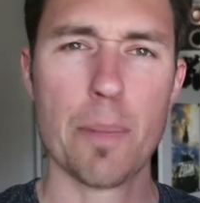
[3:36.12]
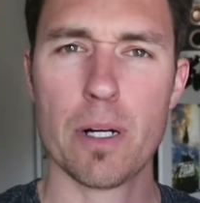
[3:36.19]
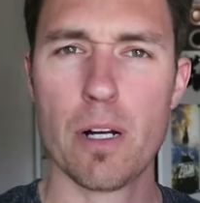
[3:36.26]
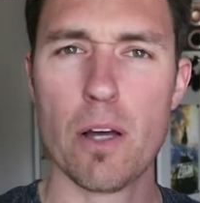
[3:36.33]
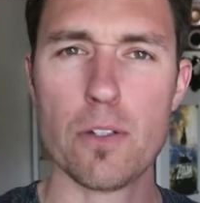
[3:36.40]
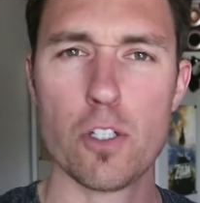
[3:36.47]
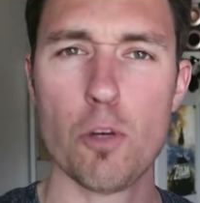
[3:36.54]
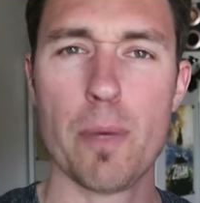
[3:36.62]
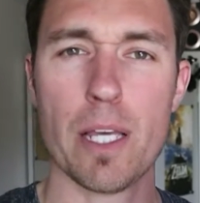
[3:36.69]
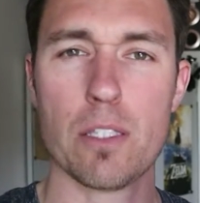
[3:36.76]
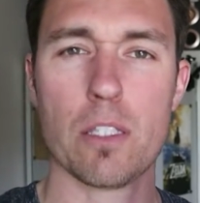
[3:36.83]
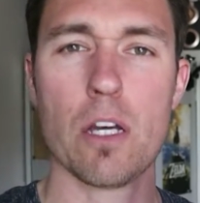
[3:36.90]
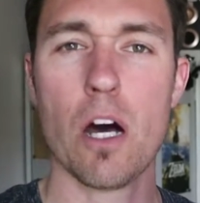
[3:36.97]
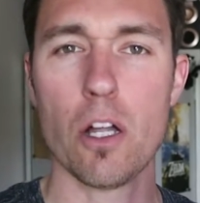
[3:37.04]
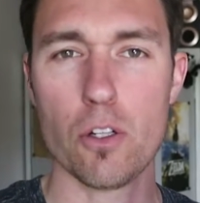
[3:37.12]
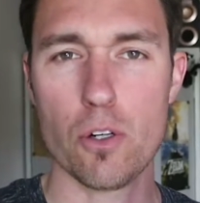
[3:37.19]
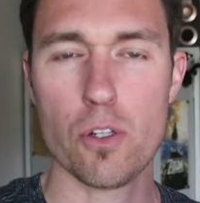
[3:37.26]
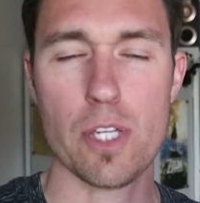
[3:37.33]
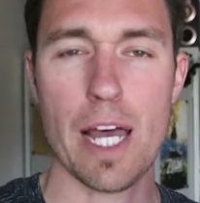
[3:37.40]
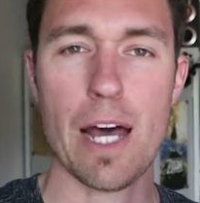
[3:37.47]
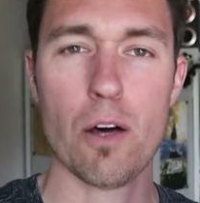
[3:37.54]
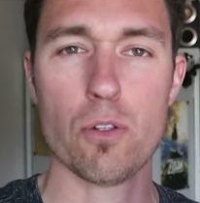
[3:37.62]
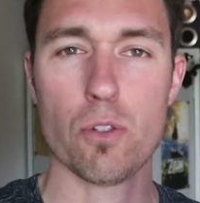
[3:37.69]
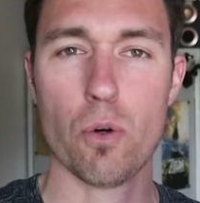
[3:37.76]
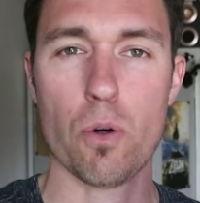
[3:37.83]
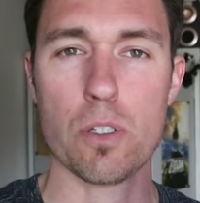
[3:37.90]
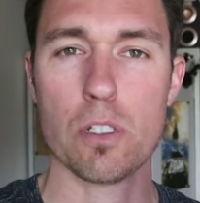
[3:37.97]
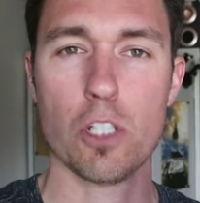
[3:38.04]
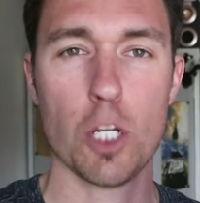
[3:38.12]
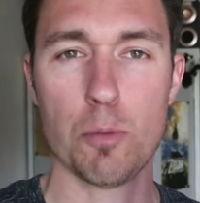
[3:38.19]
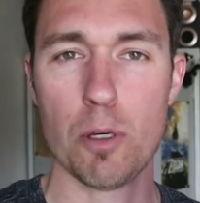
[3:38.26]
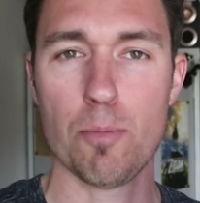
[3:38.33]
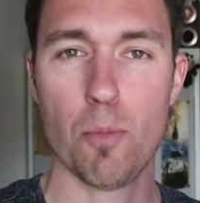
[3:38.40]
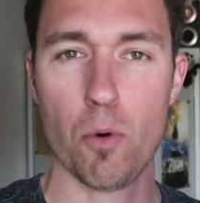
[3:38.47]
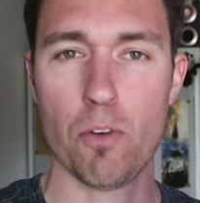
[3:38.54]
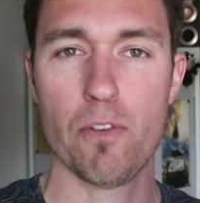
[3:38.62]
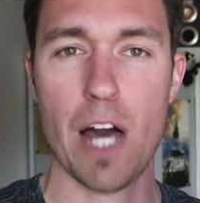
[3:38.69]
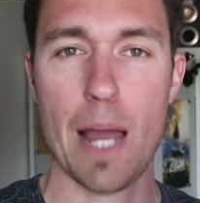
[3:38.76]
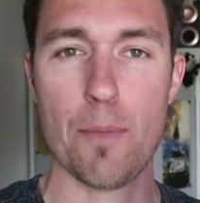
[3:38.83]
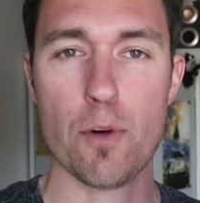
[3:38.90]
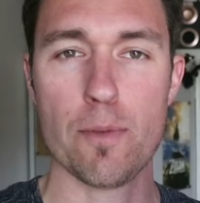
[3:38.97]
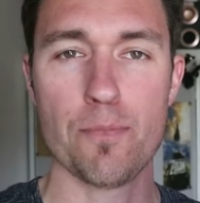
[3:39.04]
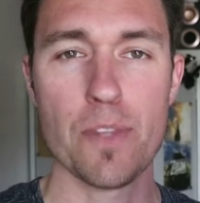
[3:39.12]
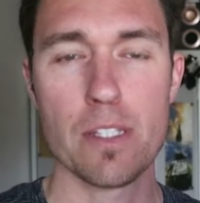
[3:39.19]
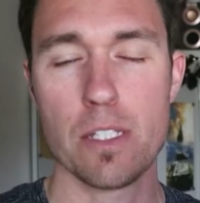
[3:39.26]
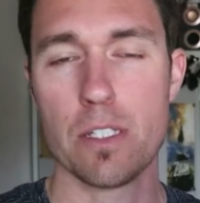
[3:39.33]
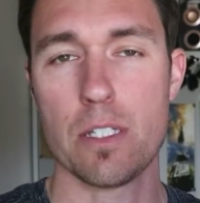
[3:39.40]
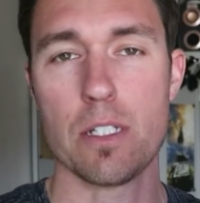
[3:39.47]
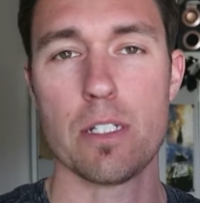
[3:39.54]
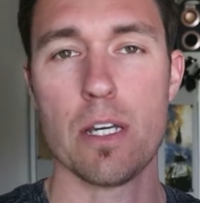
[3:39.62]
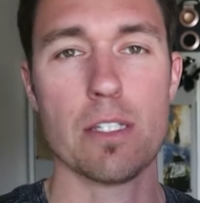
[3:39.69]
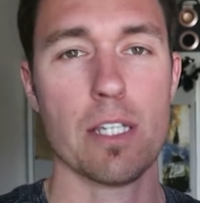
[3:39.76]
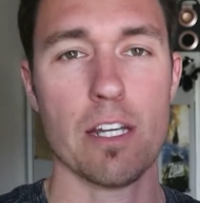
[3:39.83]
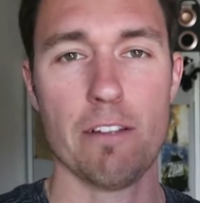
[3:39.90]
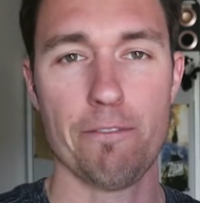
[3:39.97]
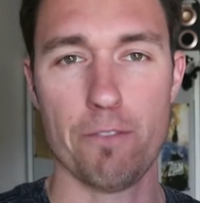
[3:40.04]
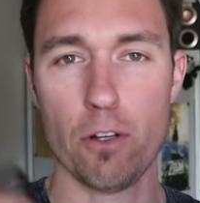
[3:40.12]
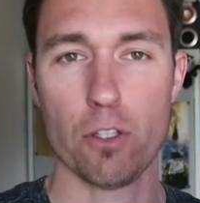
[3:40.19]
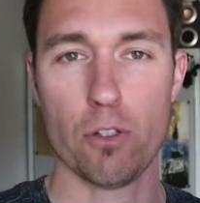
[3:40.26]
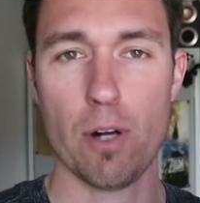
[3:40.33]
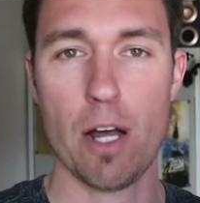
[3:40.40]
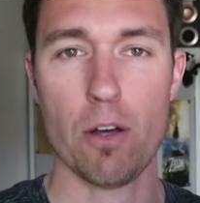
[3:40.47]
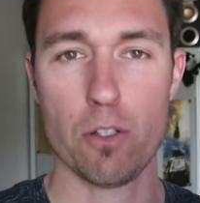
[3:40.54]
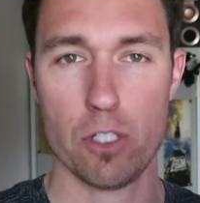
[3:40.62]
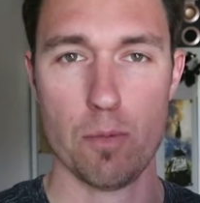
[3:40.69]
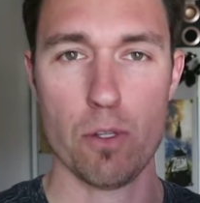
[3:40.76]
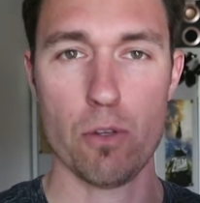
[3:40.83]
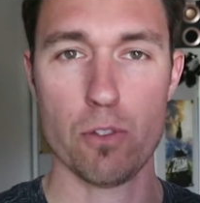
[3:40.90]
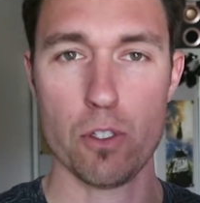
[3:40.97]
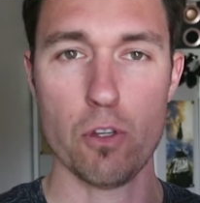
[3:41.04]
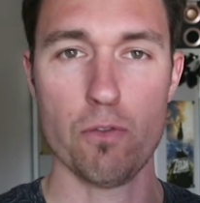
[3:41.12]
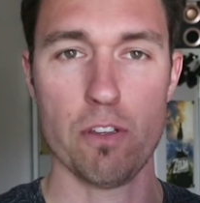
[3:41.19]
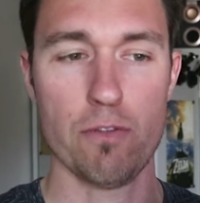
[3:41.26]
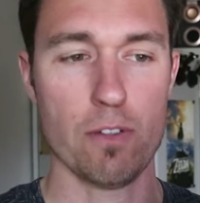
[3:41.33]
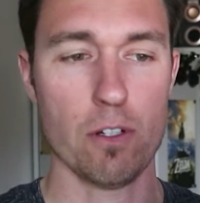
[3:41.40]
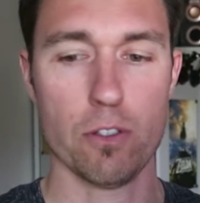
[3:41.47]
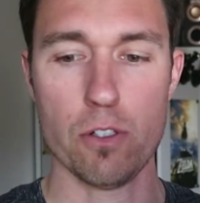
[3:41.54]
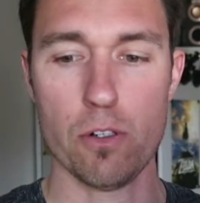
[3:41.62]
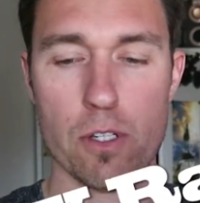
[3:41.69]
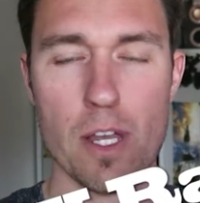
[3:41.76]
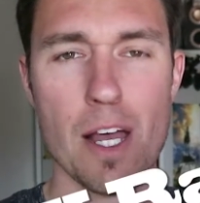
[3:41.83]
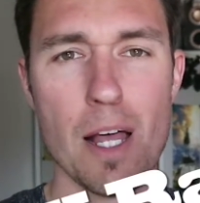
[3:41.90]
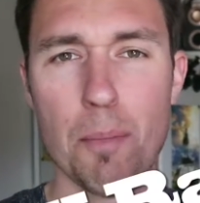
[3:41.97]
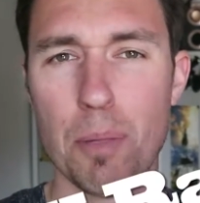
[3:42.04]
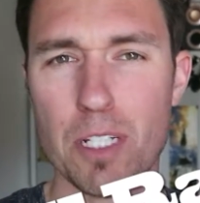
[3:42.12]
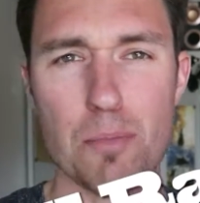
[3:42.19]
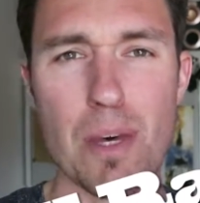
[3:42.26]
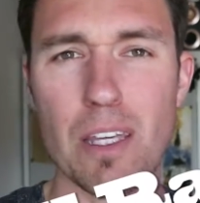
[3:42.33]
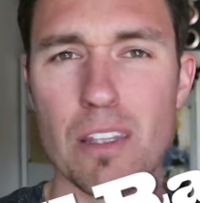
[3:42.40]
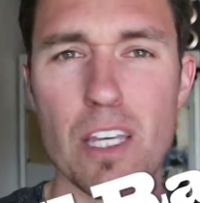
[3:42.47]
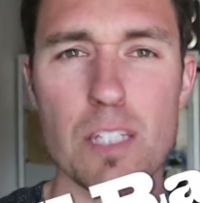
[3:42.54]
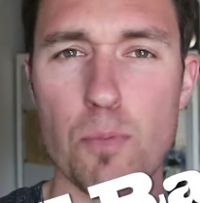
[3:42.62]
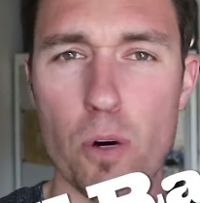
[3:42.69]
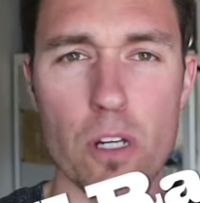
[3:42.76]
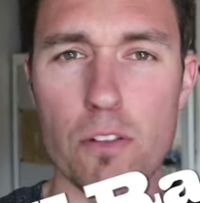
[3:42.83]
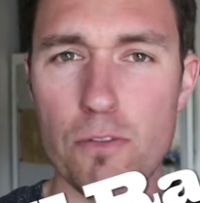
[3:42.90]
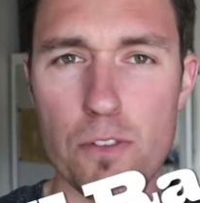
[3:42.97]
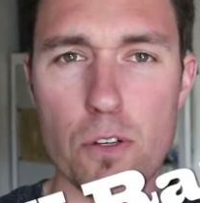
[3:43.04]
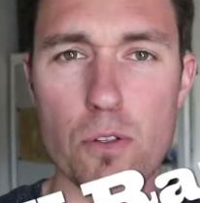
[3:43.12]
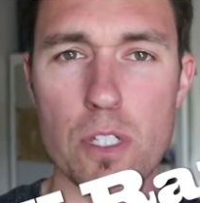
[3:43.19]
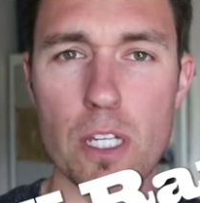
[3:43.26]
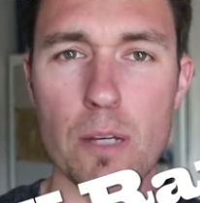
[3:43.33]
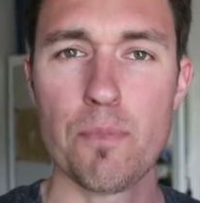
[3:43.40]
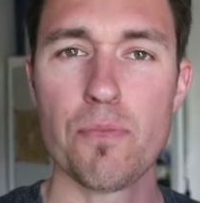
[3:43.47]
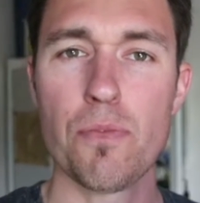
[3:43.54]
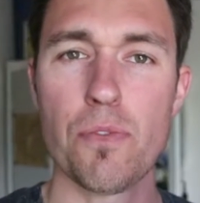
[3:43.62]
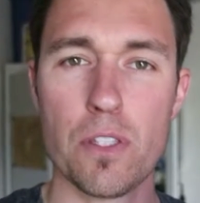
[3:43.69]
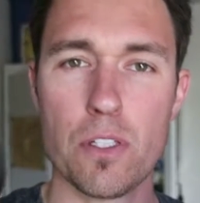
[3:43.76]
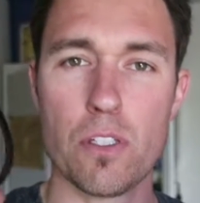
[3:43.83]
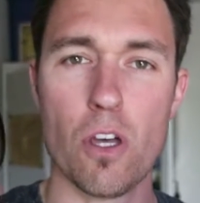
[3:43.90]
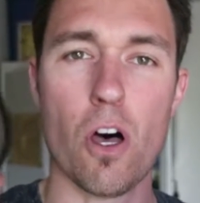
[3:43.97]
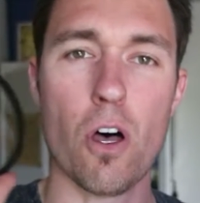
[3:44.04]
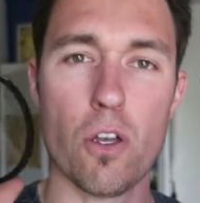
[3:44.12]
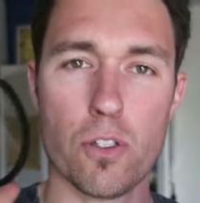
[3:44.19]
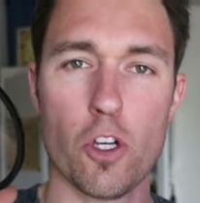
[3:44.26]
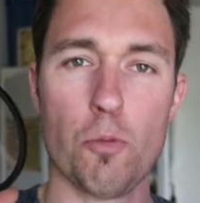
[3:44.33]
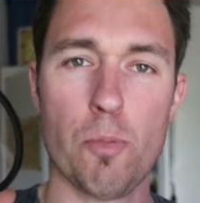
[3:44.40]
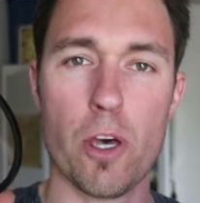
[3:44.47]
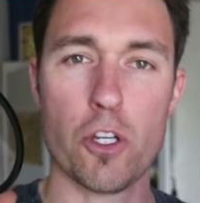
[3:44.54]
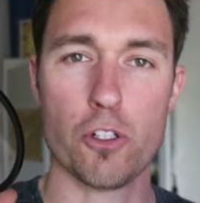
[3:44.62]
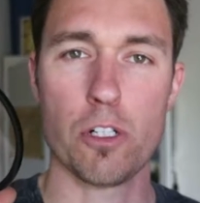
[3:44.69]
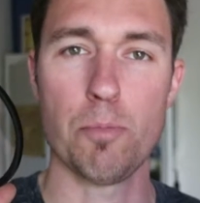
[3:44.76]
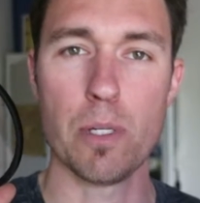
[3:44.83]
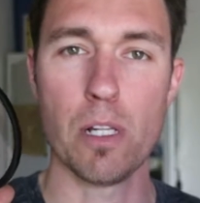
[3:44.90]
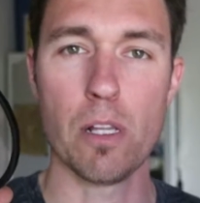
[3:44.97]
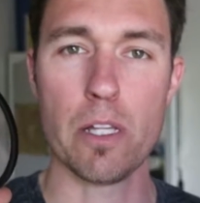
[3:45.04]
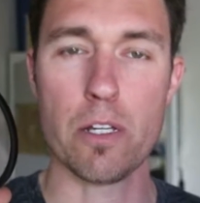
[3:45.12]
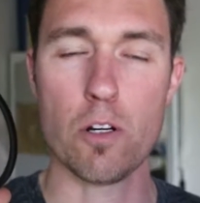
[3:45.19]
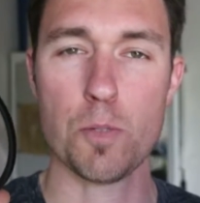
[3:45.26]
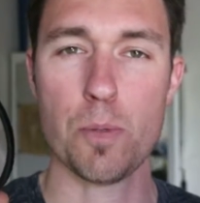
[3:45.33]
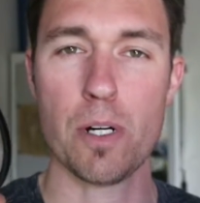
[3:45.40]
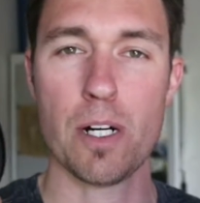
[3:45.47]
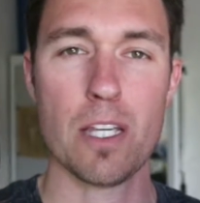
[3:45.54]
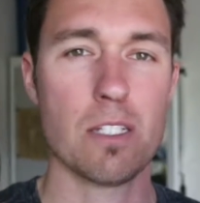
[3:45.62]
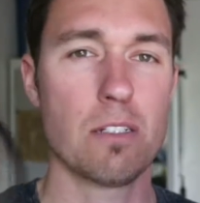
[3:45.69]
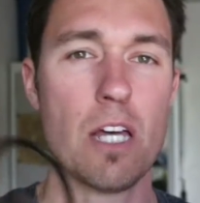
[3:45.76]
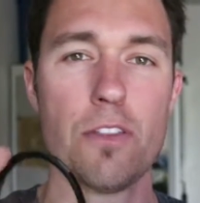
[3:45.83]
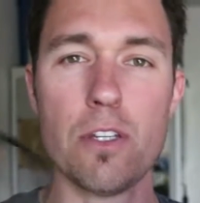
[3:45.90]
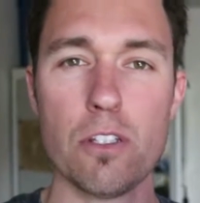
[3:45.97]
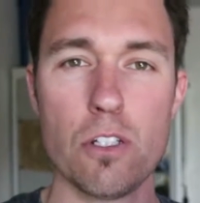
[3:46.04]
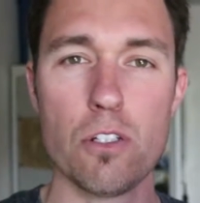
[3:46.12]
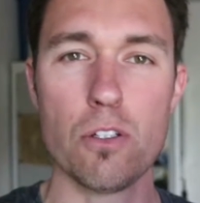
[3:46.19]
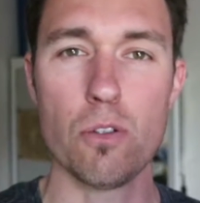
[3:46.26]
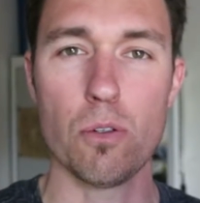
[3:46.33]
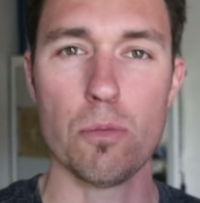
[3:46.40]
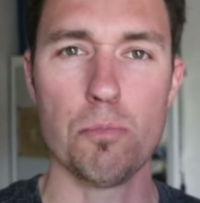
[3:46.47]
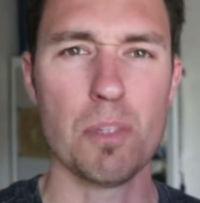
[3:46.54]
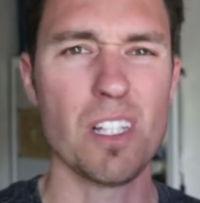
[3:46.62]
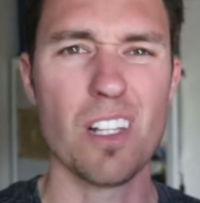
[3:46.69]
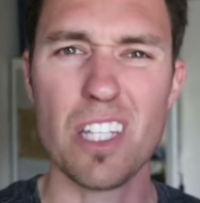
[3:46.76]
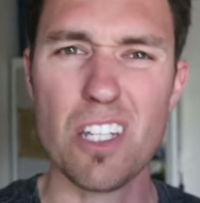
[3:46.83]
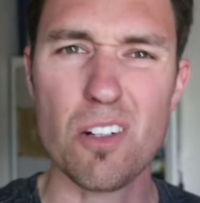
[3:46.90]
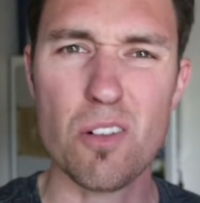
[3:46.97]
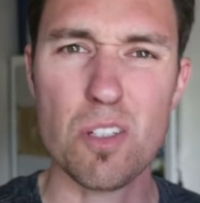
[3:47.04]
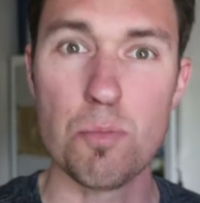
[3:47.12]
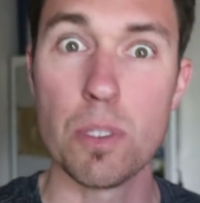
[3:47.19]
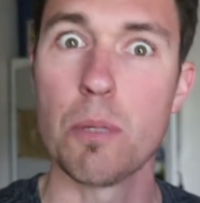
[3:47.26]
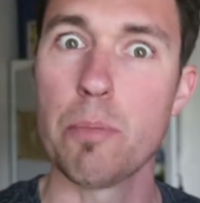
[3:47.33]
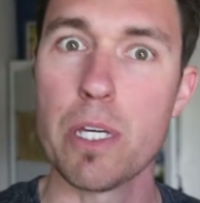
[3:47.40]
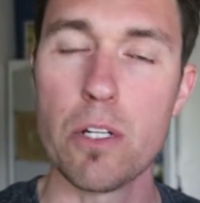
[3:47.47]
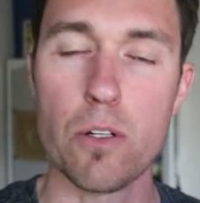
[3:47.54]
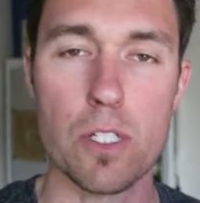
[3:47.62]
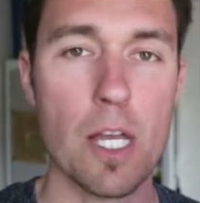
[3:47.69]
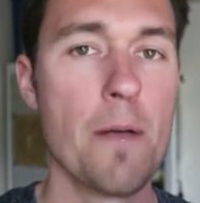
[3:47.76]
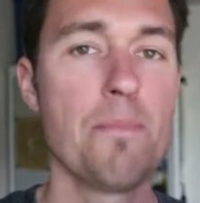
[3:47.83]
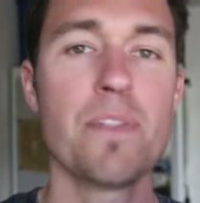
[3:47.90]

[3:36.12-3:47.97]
But it also makes colors outdoors a little bit more vibrant, since it does kind of filter out some of those UV filters. But to make things more confusing, this is also measured in milliliters, but it has nothing to do, milliliters? Millimeters.